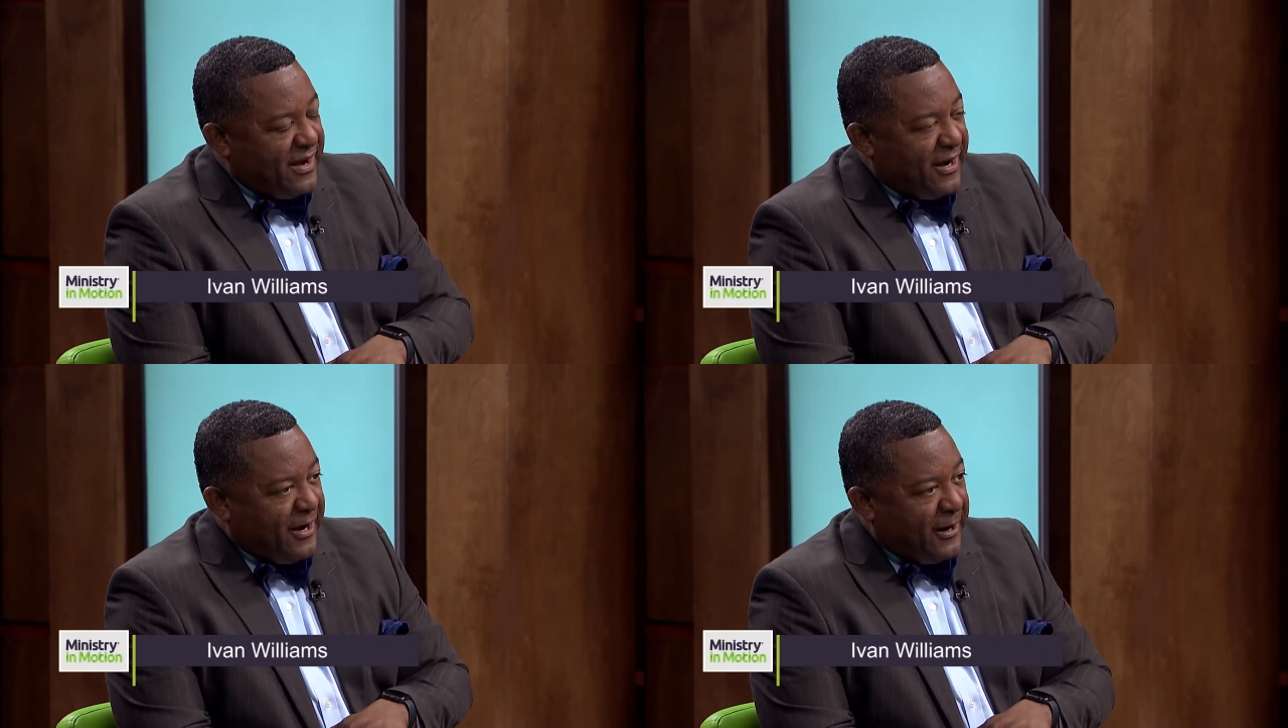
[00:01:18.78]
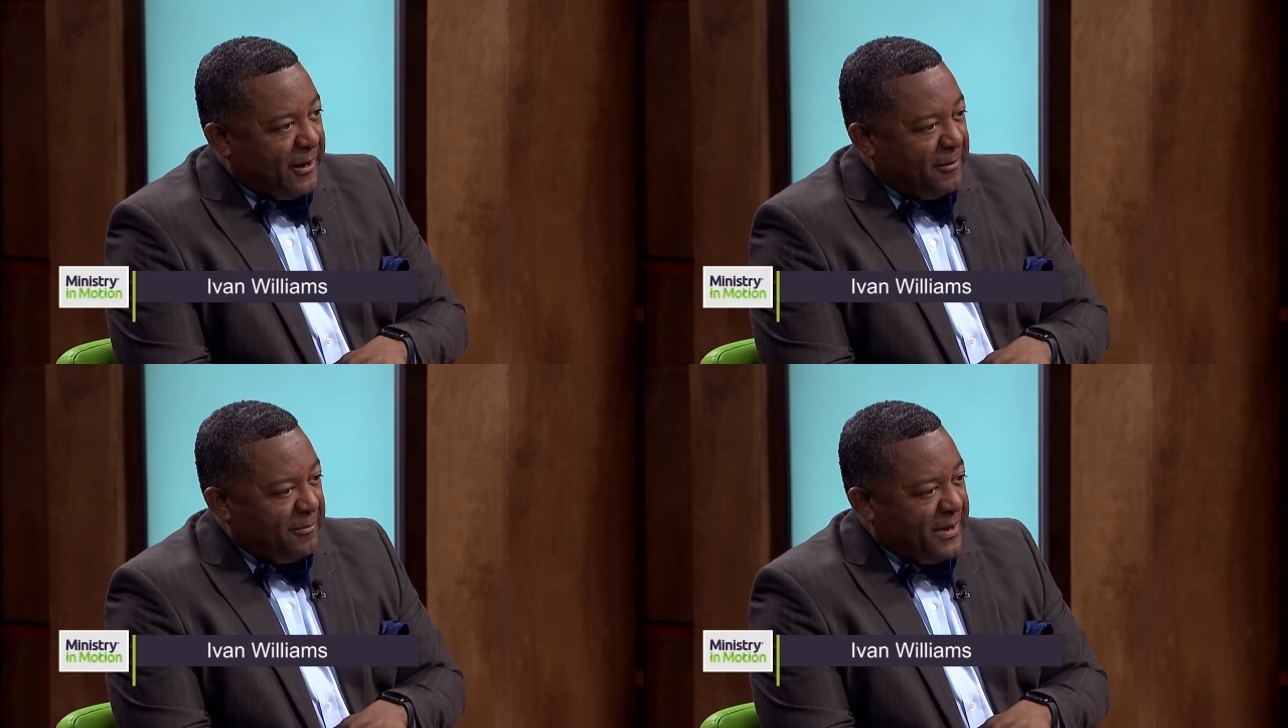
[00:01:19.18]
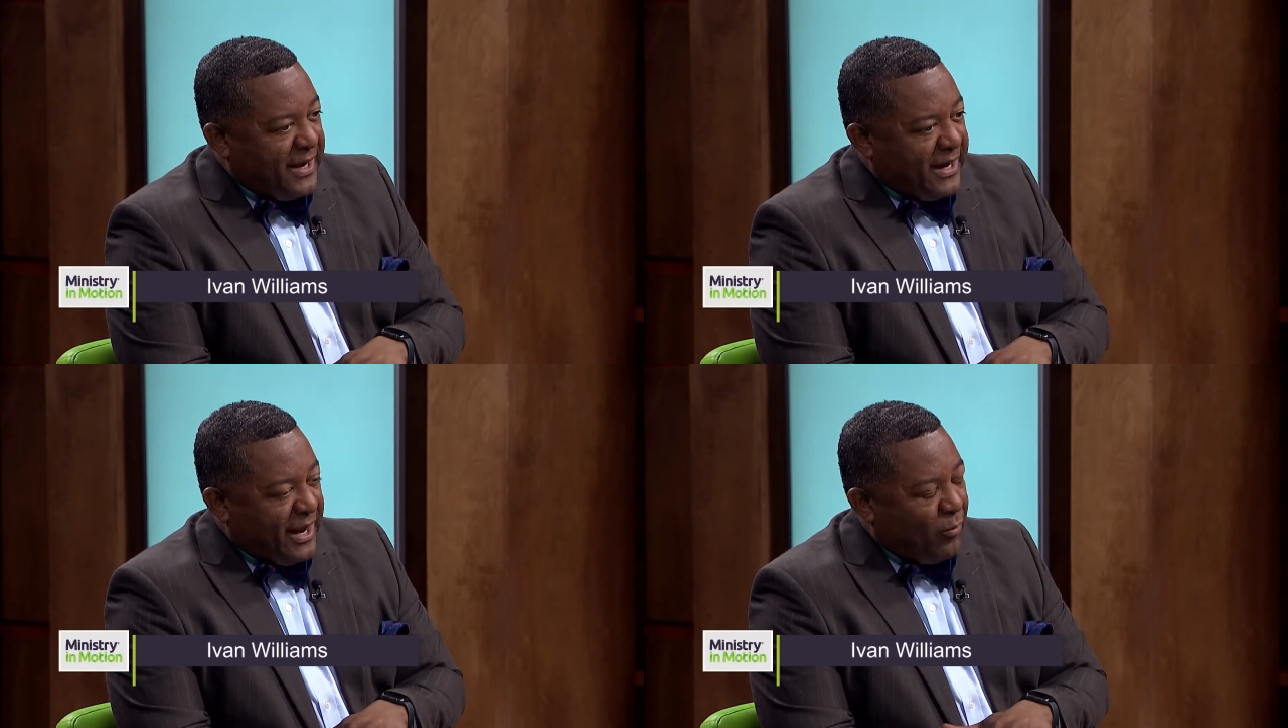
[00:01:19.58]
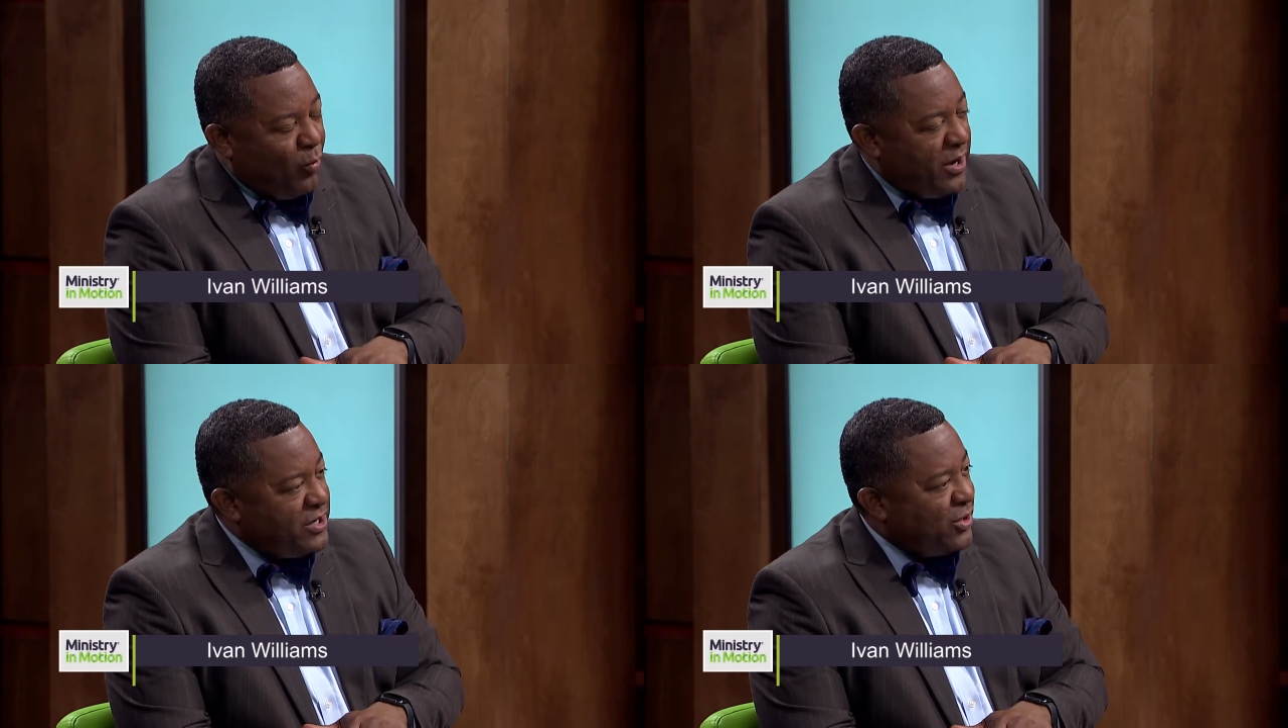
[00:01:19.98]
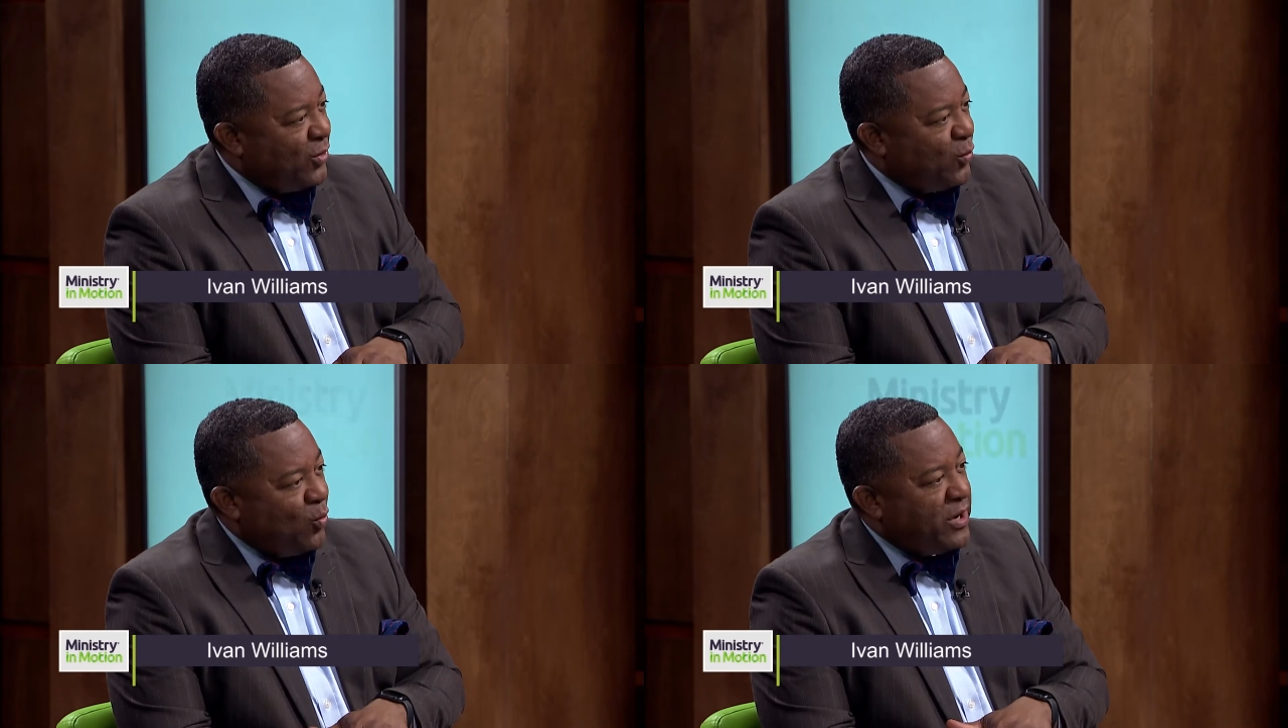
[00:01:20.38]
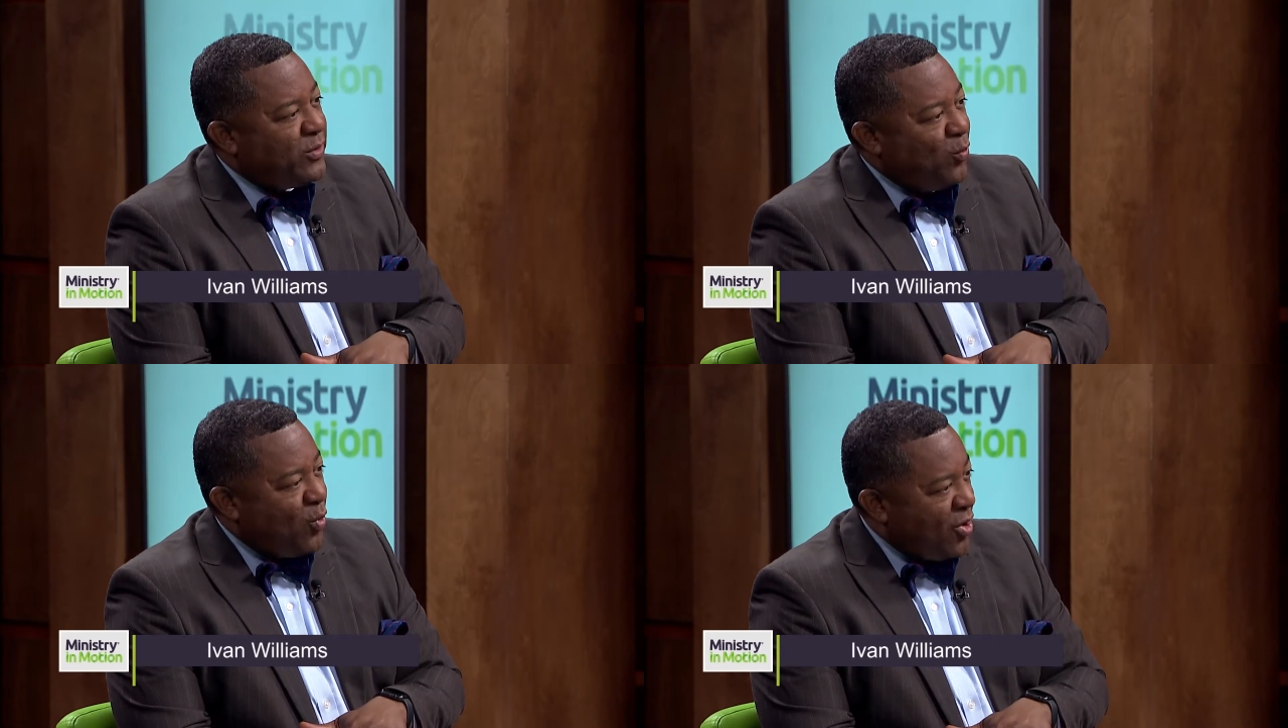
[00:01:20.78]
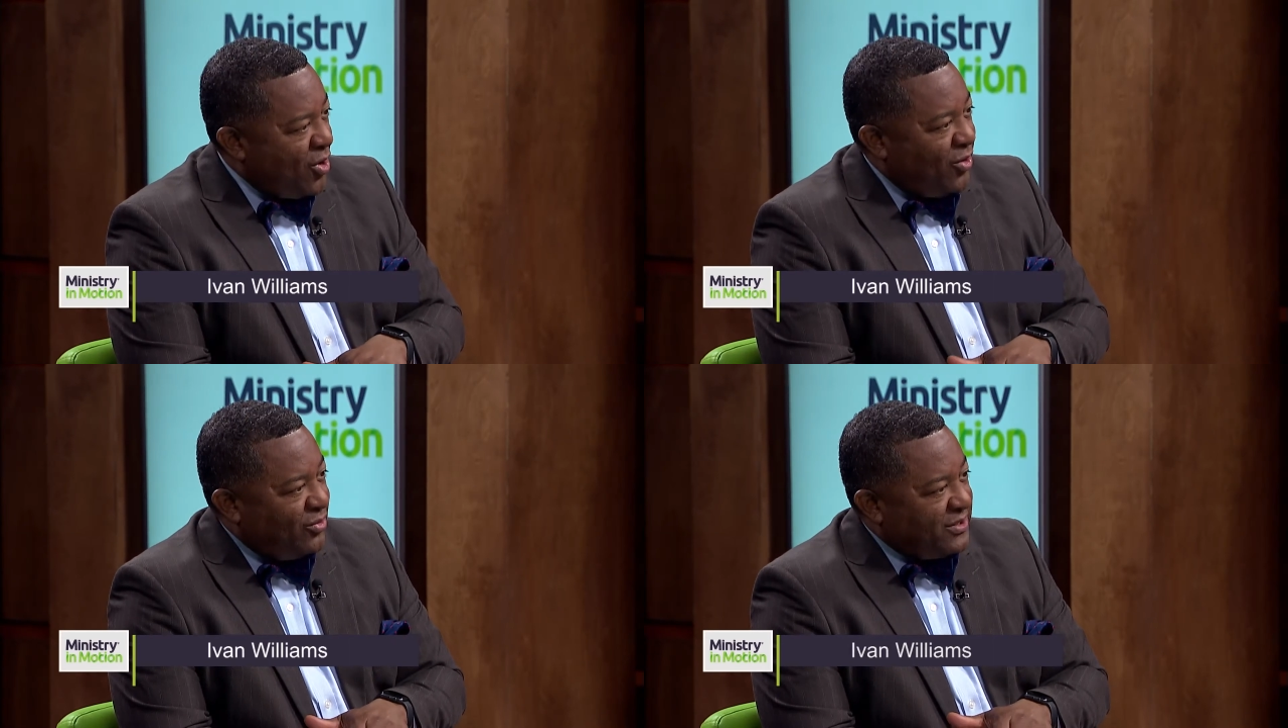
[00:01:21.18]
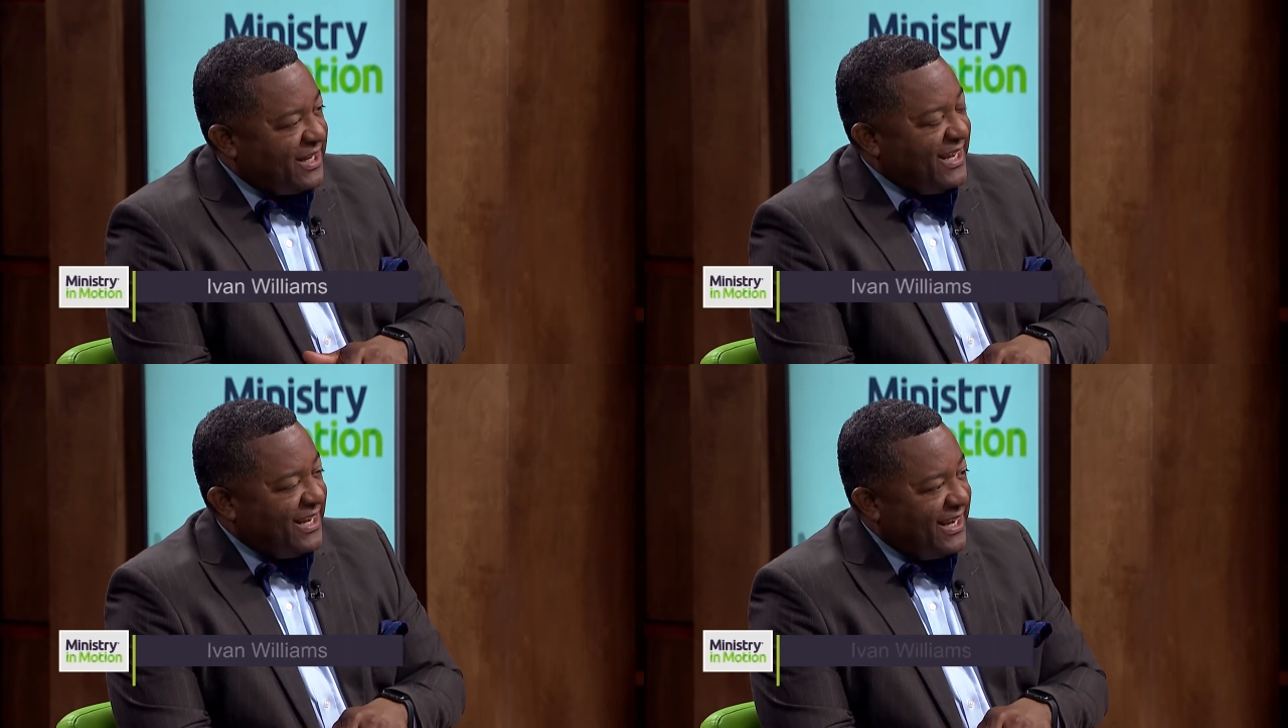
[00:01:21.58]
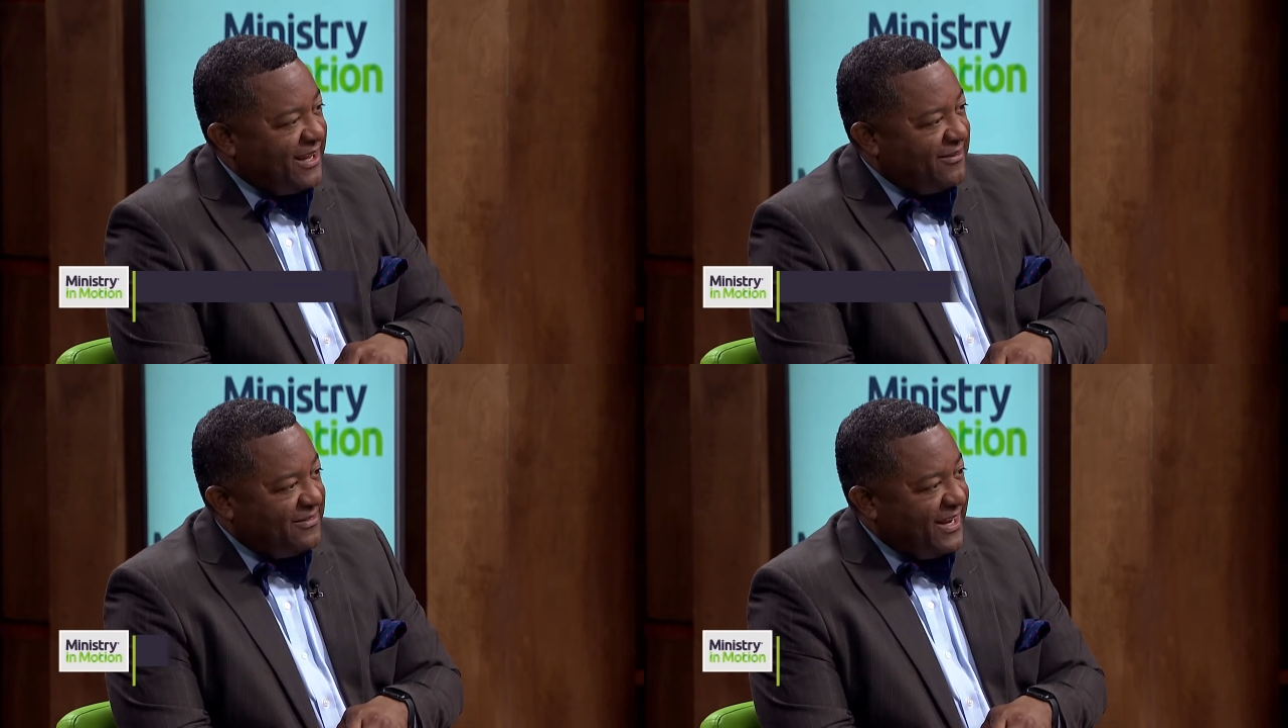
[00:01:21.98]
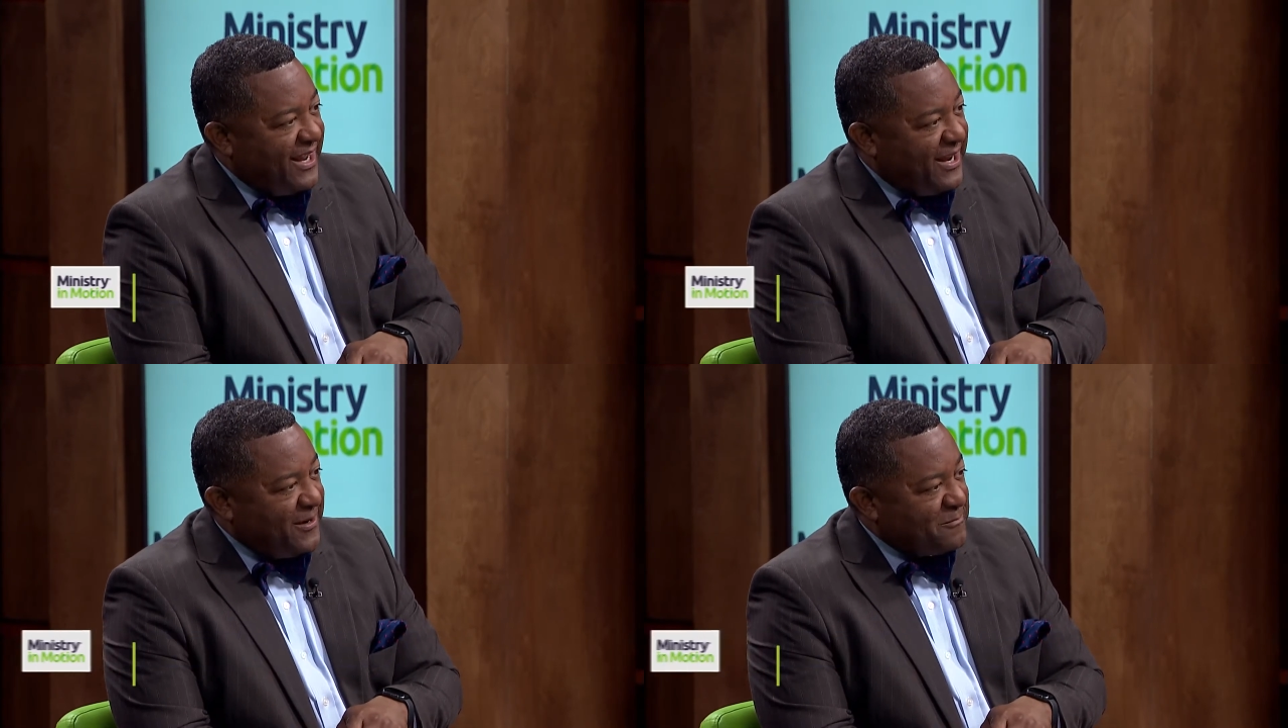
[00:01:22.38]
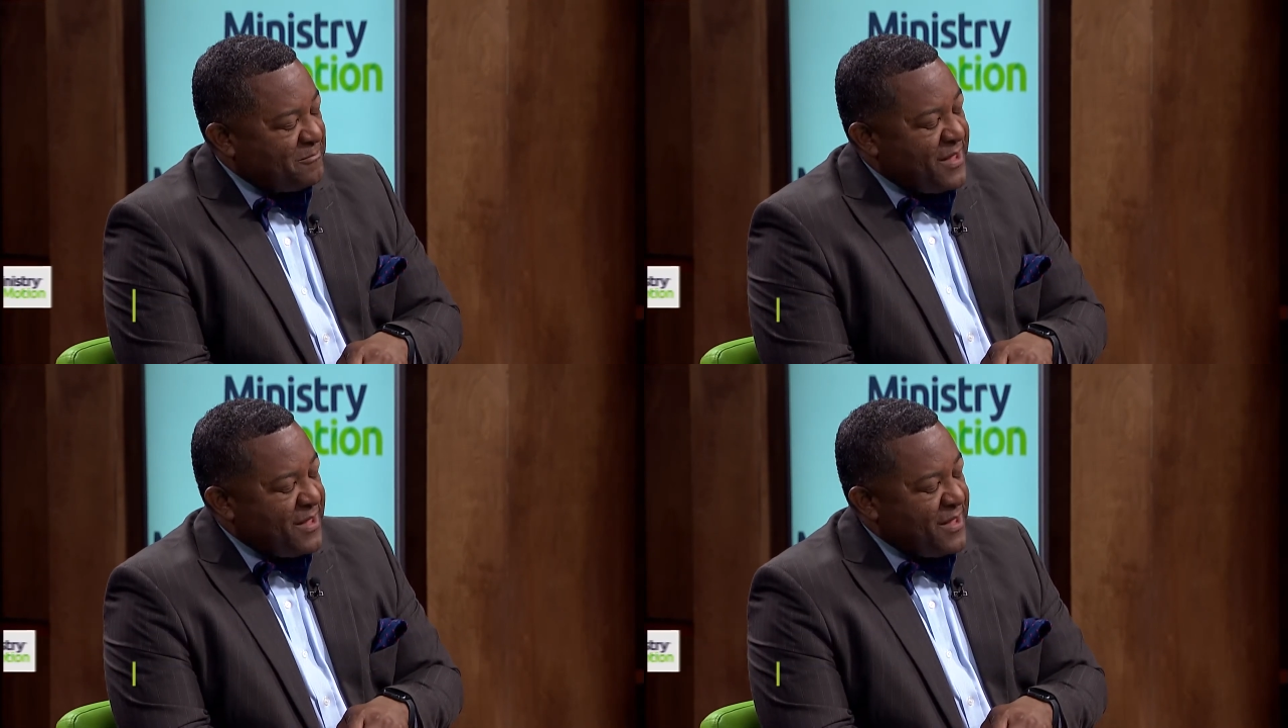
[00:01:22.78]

Um, and I wondered what world he lived in.